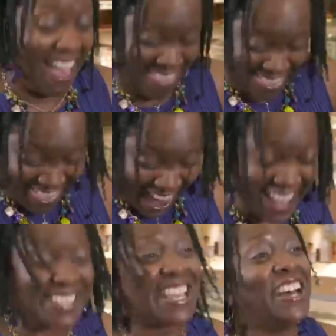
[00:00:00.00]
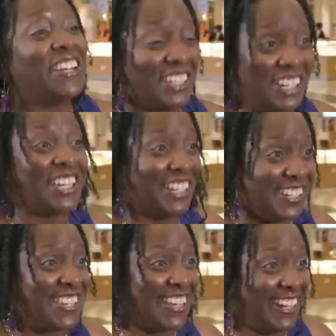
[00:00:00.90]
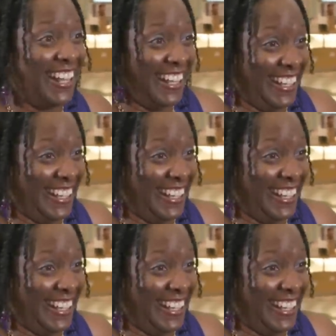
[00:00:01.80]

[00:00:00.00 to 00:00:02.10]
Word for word: Now that's a good cushion.